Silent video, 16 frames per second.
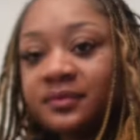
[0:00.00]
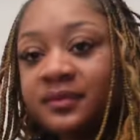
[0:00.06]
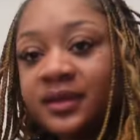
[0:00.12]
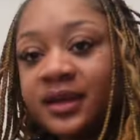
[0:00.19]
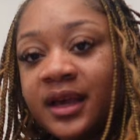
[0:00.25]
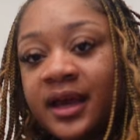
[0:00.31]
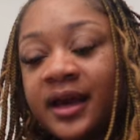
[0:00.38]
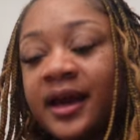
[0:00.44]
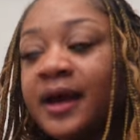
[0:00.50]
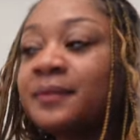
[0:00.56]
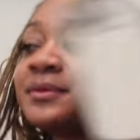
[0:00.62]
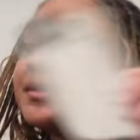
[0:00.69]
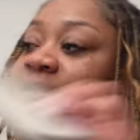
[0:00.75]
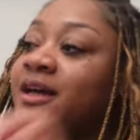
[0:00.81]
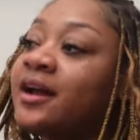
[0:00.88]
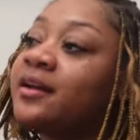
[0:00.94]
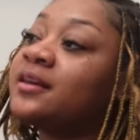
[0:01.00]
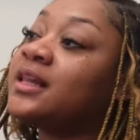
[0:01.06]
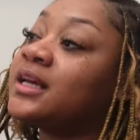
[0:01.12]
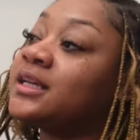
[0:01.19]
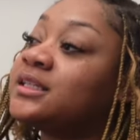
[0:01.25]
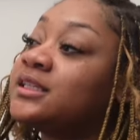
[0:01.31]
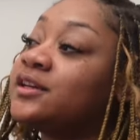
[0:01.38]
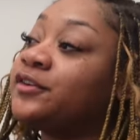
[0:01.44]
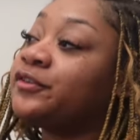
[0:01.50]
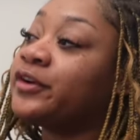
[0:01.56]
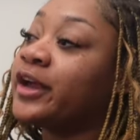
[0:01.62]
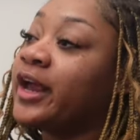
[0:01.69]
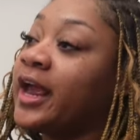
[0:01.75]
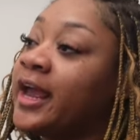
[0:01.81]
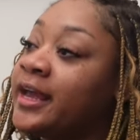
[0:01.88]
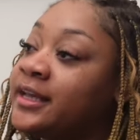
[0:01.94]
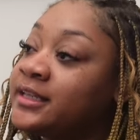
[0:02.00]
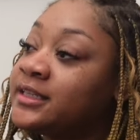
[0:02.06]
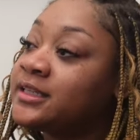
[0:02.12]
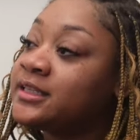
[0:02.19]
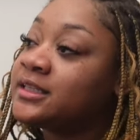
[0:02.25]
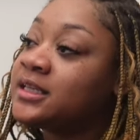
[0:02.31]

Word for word: yeah, I was tired of that silver case.